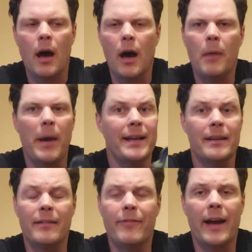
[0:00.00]
I
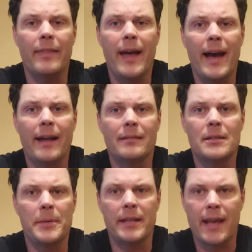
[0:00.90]
didn't find that
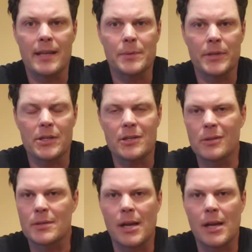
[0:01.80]
to be the case with these shoes.